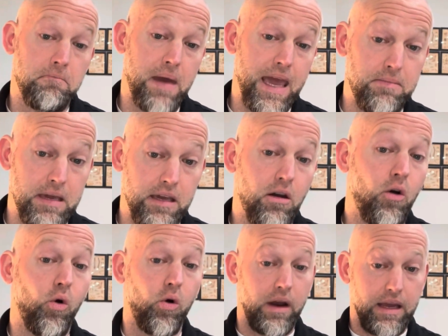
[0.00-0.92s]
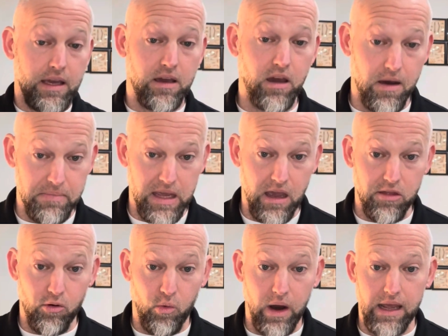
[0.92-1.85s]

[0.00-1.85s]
Maybe, or it could come the other way.